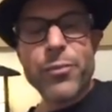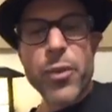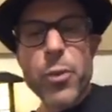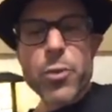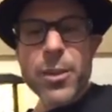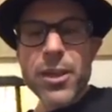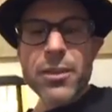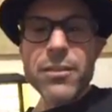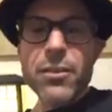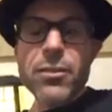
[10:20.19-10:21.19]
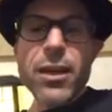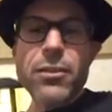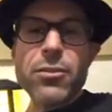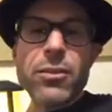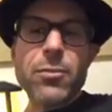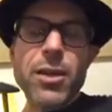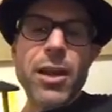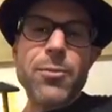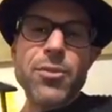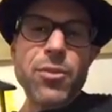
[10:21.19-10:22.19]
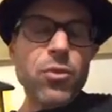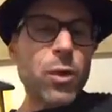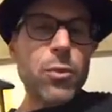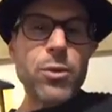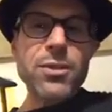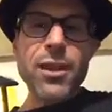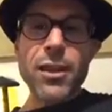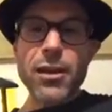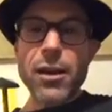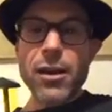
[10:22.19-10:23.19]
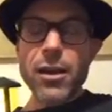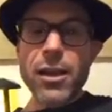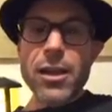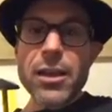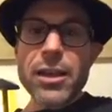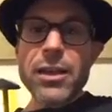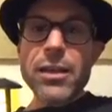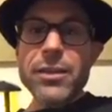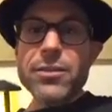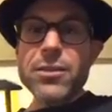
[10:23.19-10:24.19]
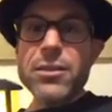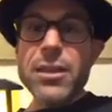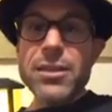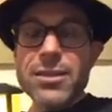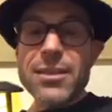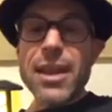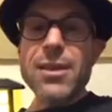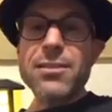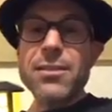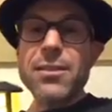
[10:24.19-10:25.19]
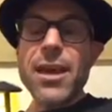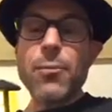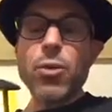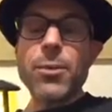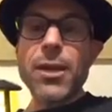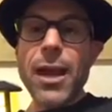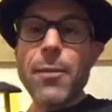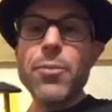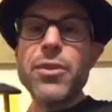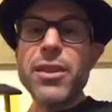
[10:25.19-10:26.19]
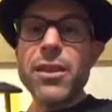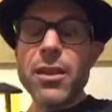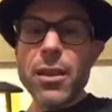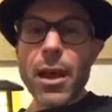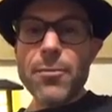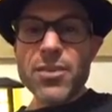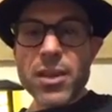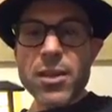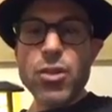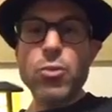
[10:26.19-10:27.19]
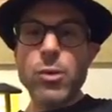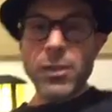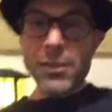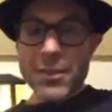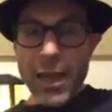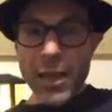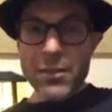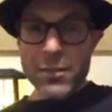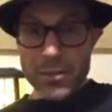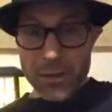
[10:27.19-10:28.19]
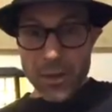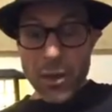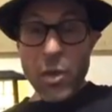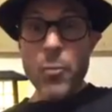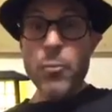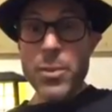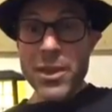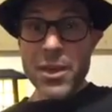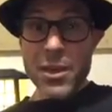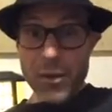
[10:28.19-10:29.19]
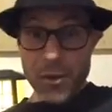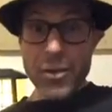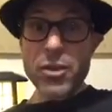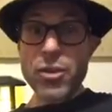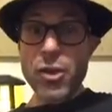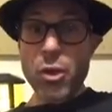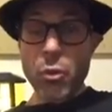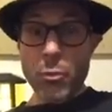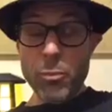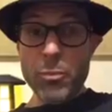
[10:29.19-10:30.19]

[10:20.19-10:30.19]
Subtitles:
And with my kids, I do that too sometimes. 21-second hug. It says in that moment, I'm sending you an intense, big, a